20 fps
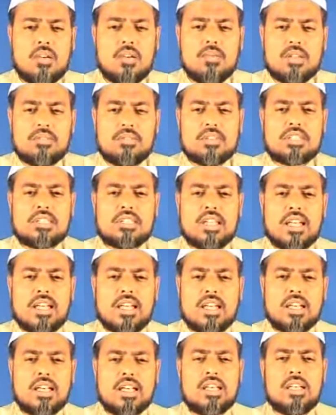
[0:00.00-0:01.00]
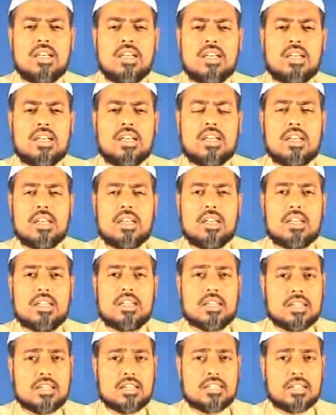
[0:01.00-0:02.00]
When we say,
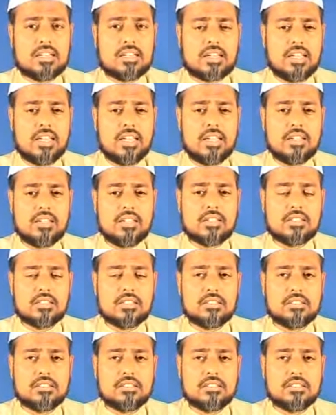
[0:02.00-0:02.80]
He is the king,